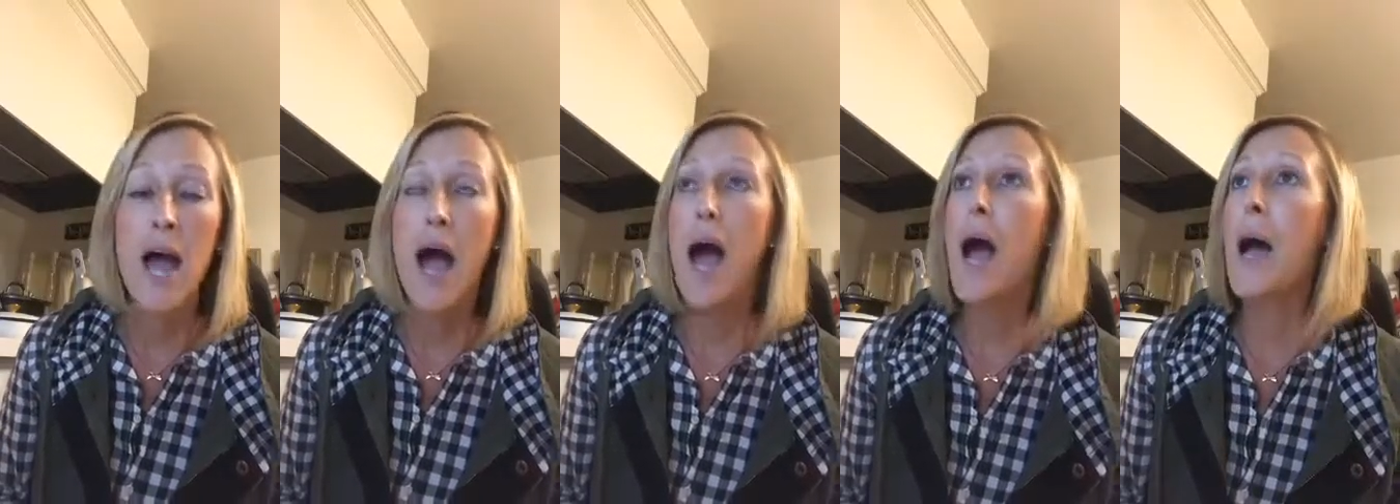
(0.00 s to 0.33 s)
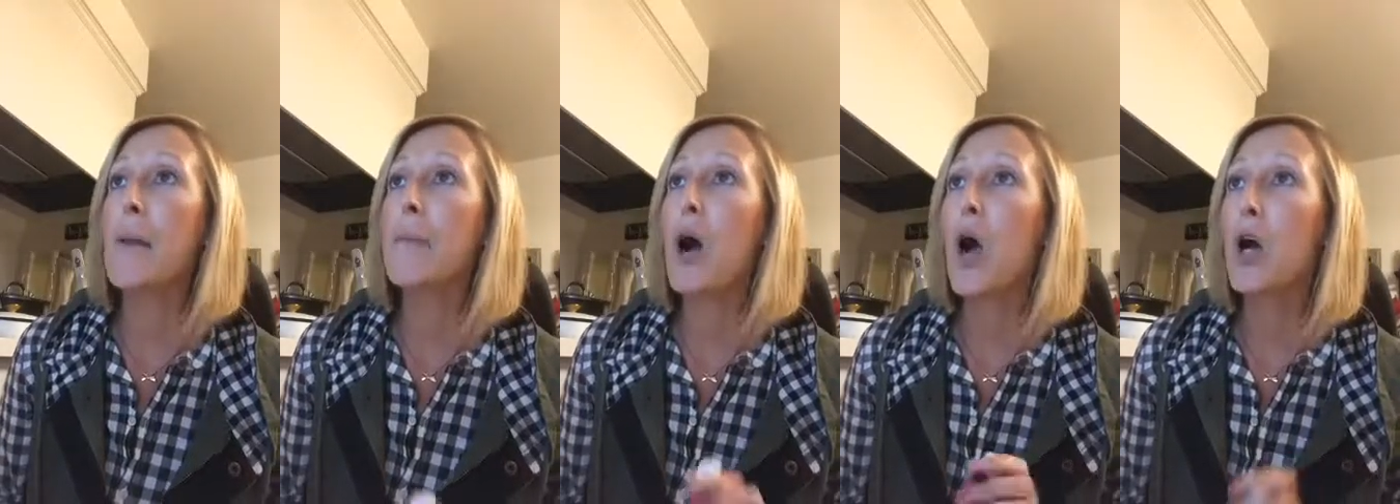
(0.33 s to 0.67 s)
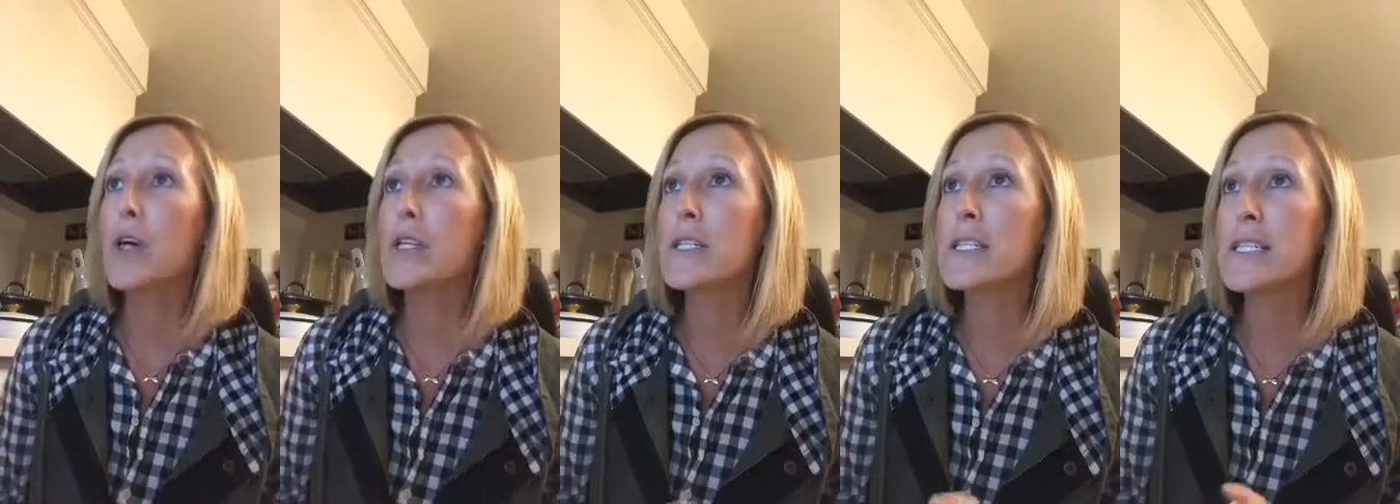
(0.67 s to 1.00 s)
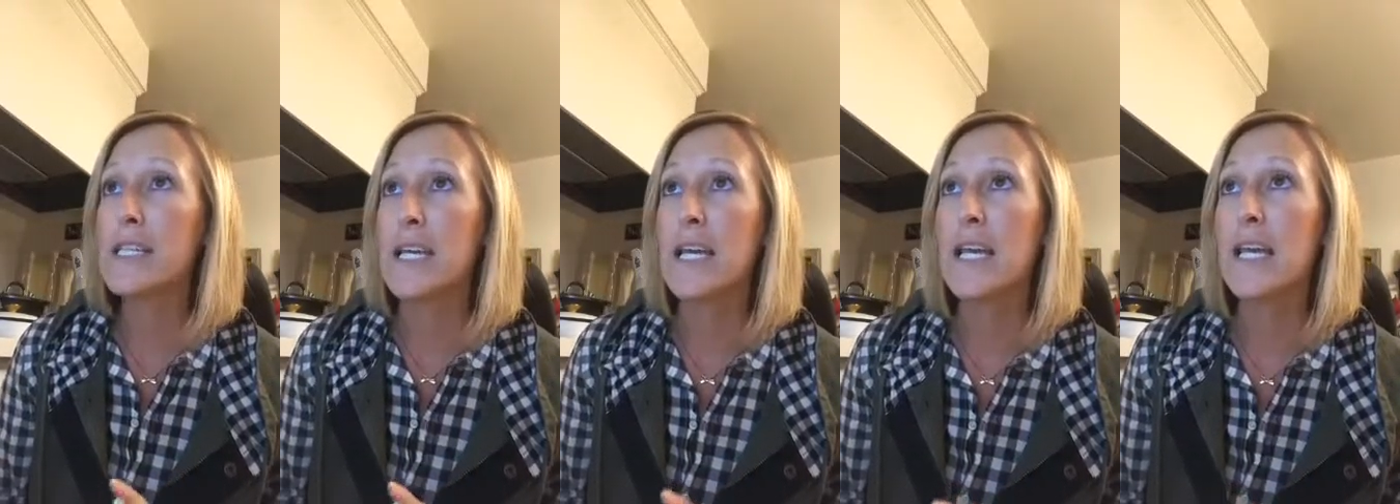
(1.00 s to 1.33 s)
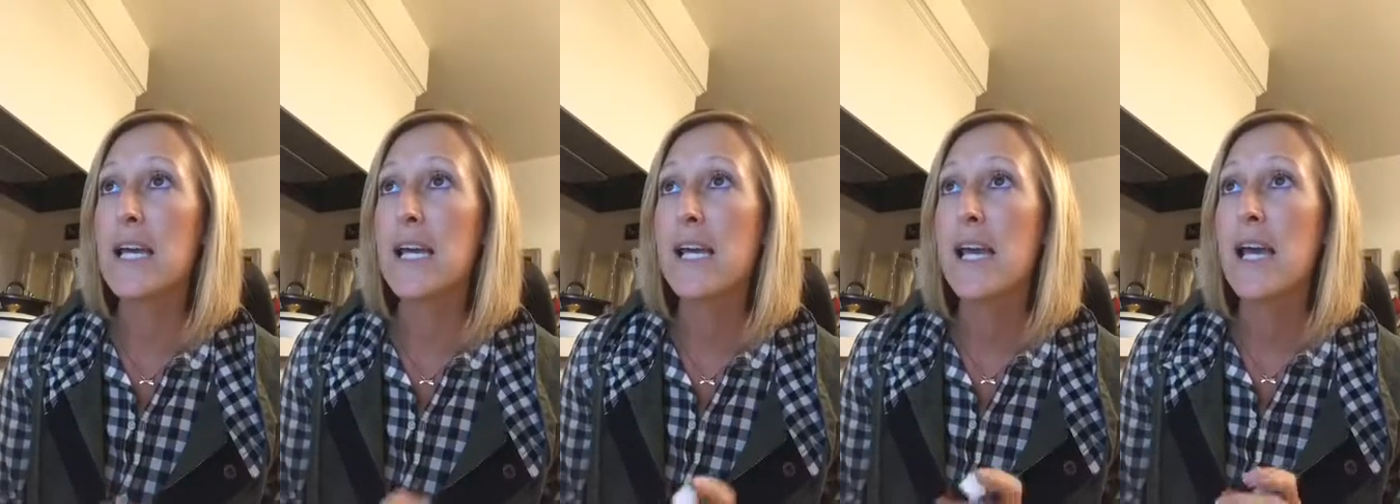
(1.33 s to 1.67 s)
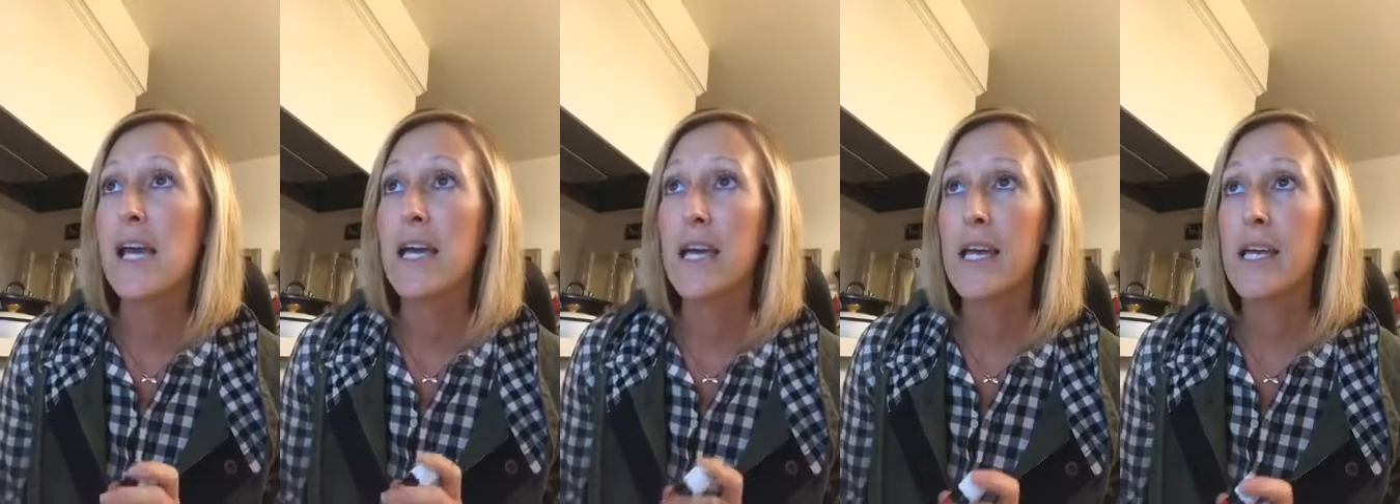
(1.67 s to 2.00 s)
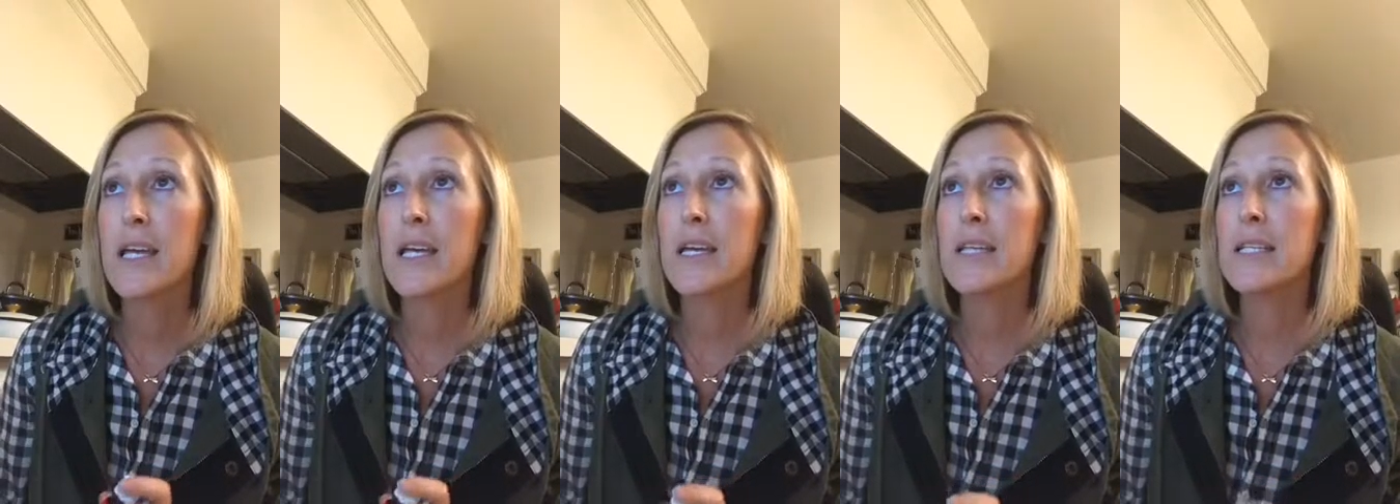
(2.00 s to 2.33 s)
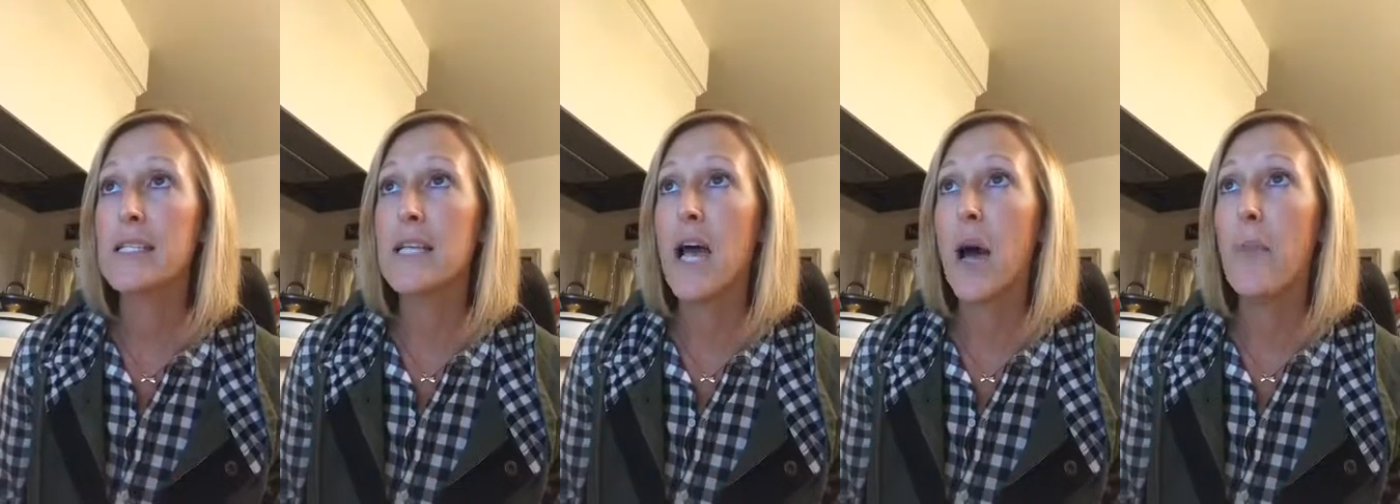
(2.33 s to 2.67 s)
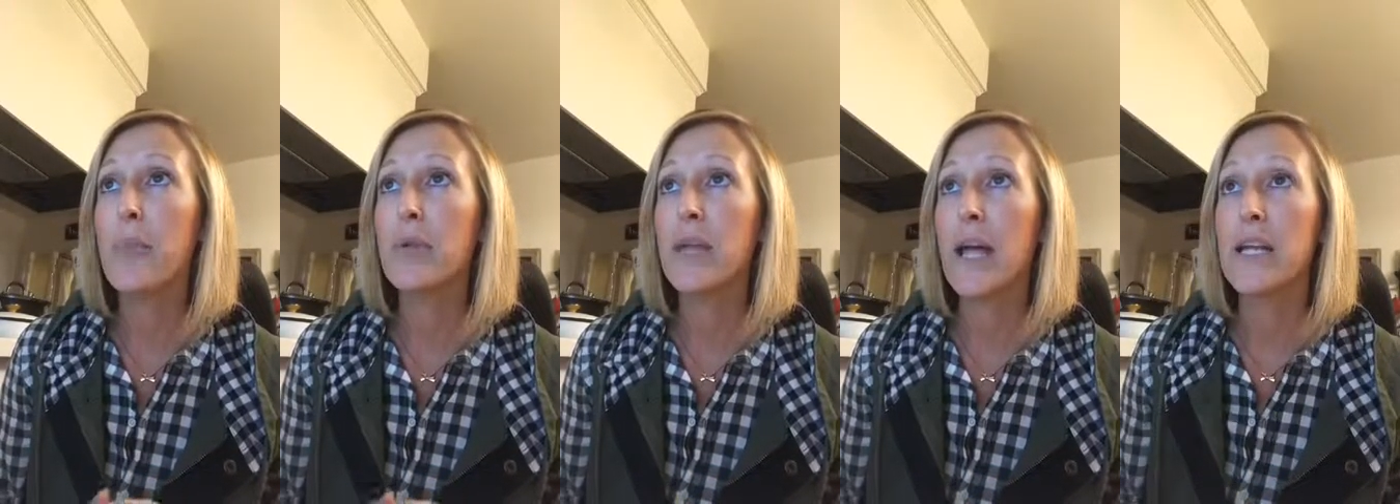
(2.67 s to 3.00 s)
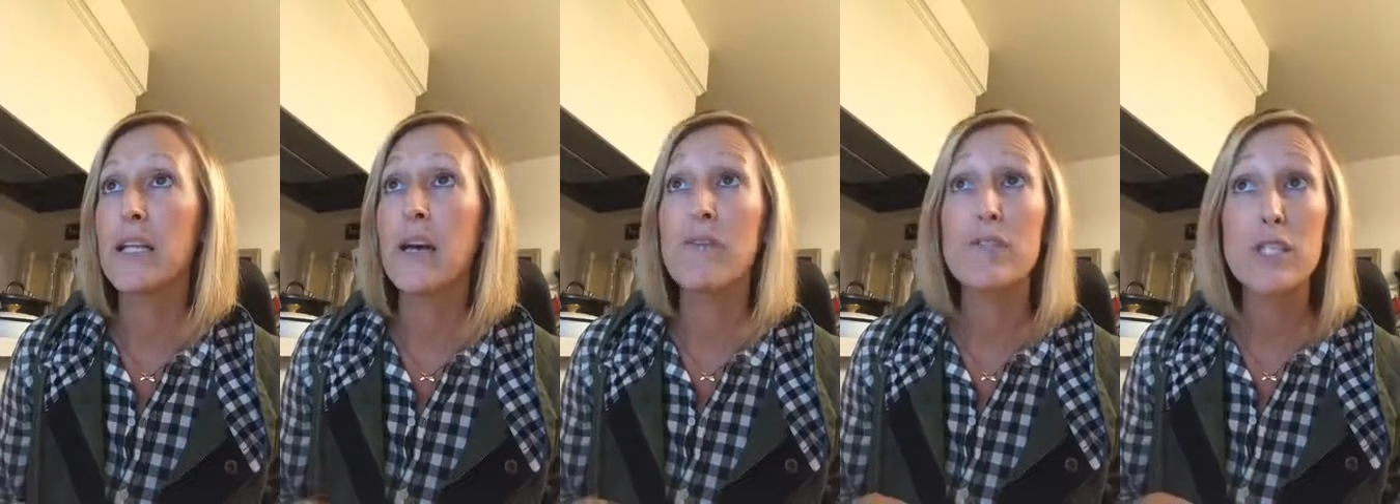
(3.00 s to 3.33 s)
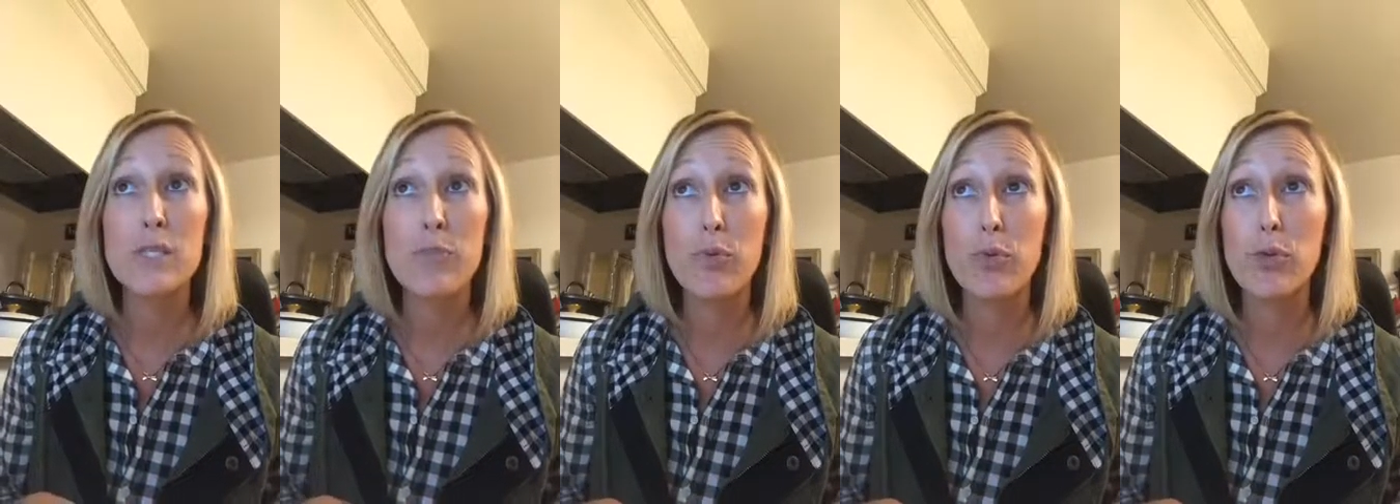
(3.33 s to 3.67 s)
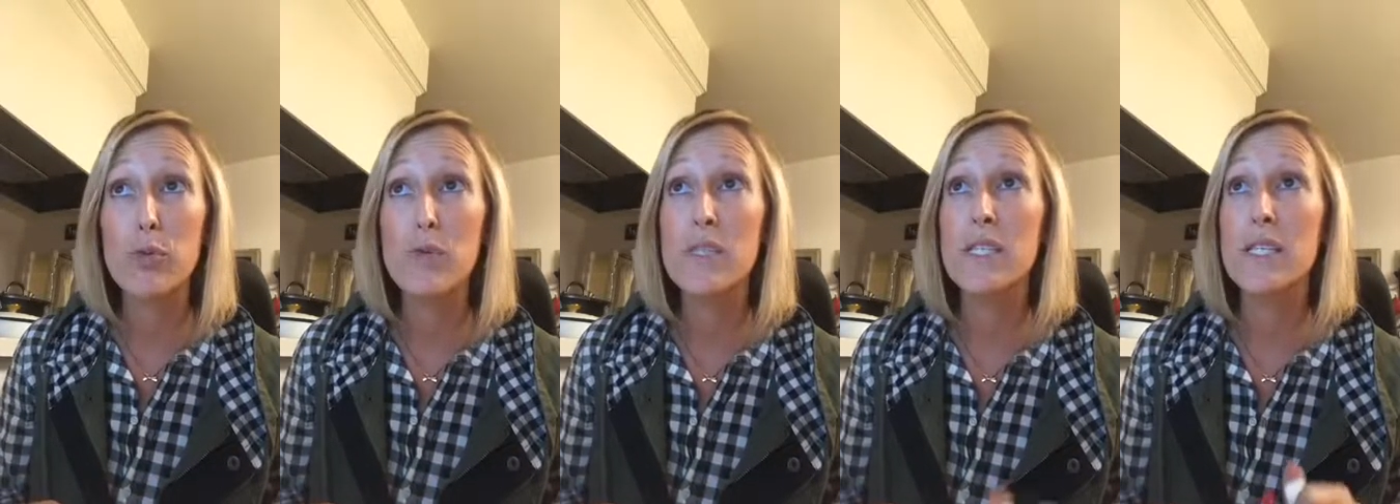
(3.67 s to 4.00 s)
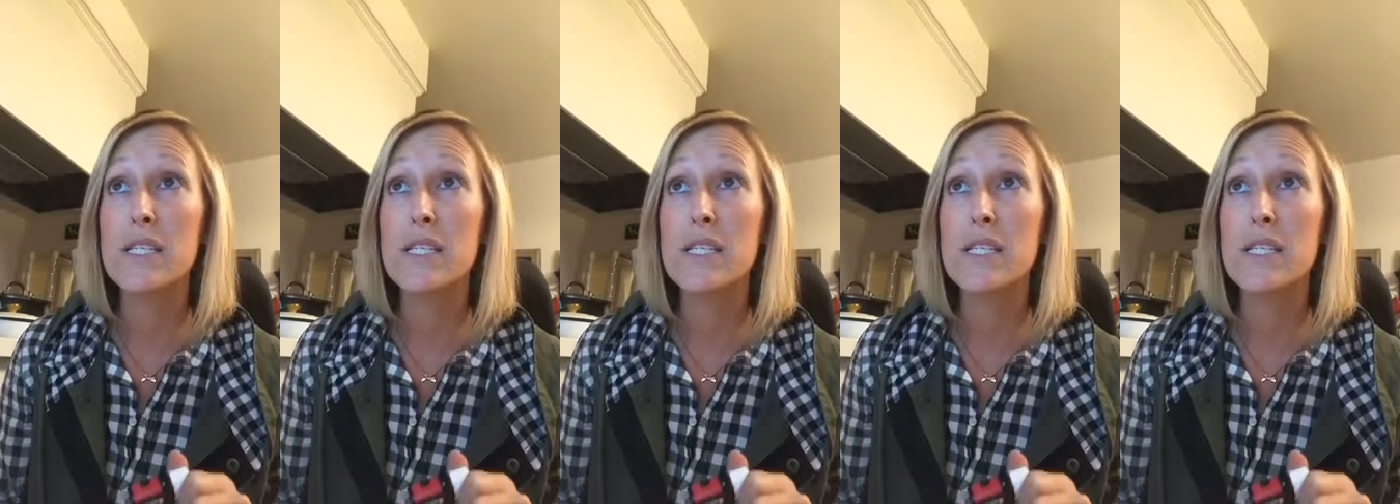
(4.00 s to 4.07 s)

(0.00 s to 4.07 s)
RC is a blend of spruce,